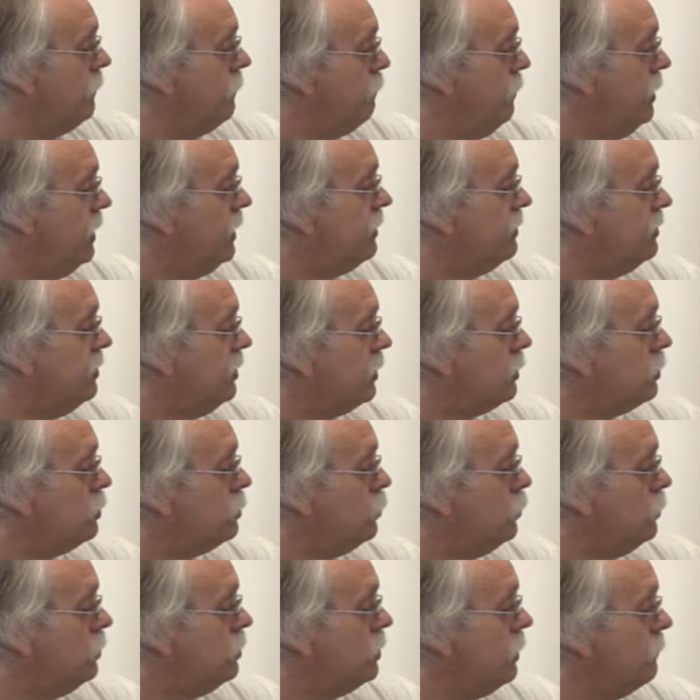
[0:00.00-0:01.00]
Make a
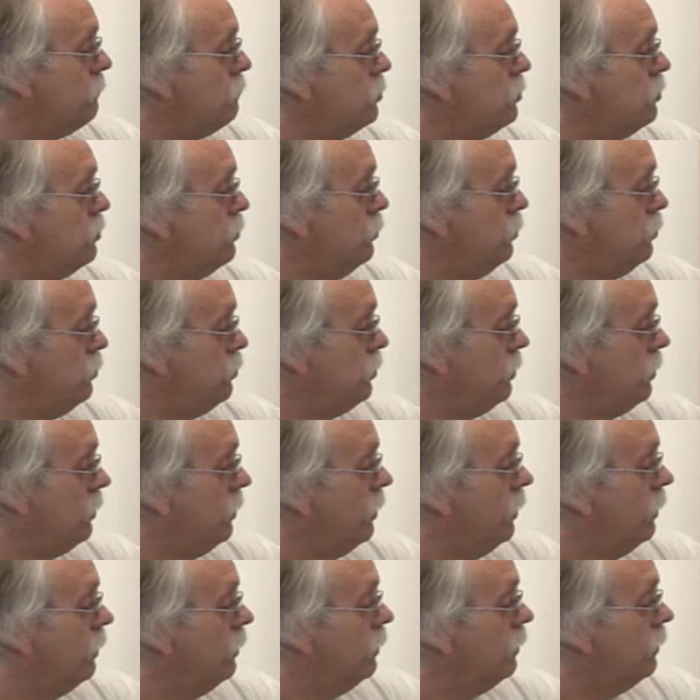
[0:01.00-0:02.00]
textual substitution
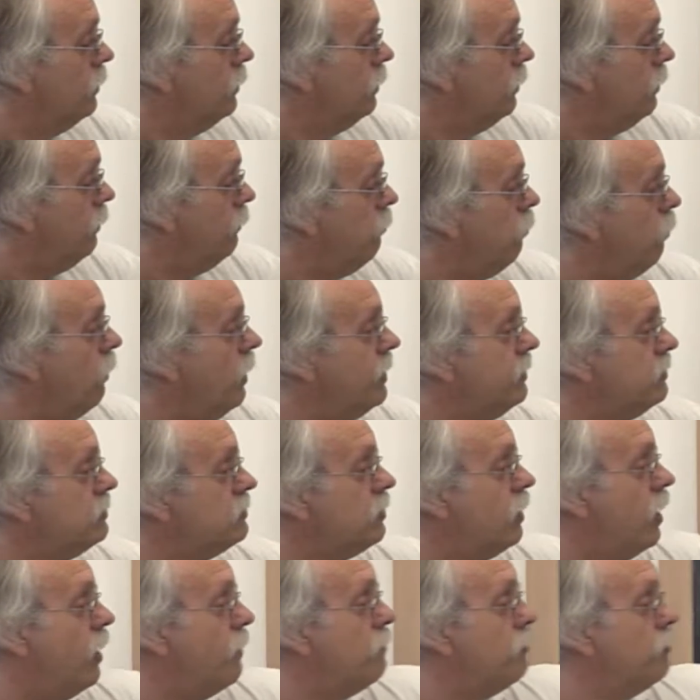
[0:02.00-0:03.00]
of y
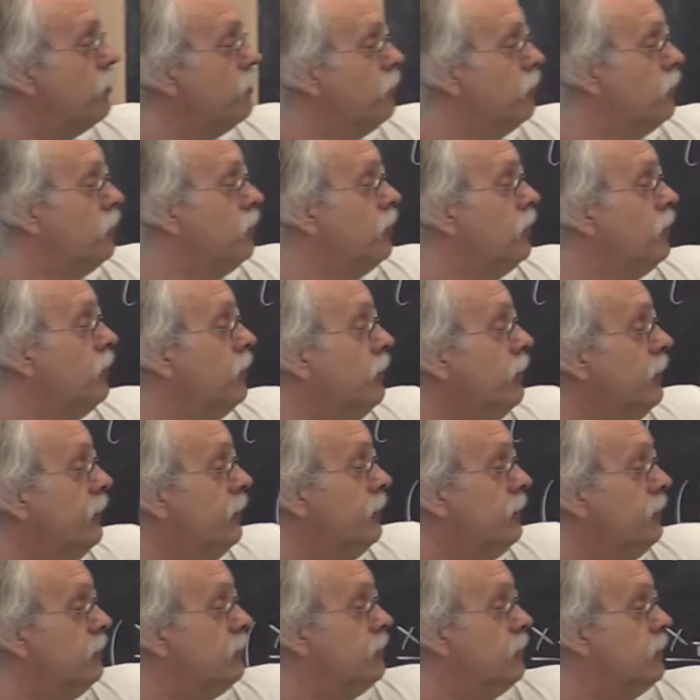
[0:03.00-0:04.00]
top,
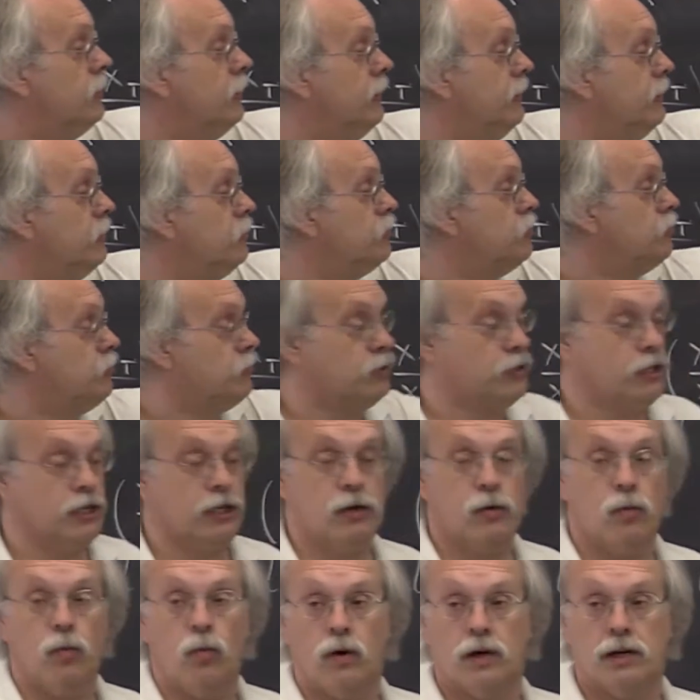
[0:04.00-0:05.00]

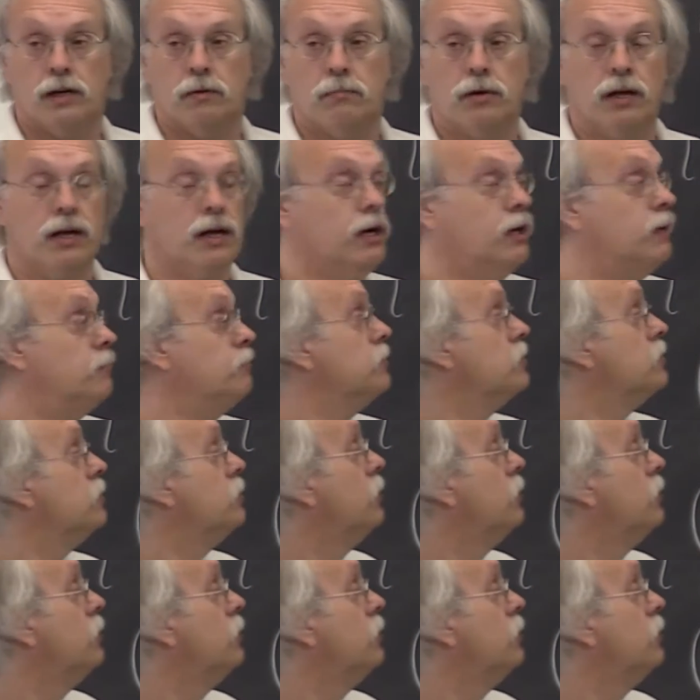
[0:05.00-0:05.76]
inserting what it becomes.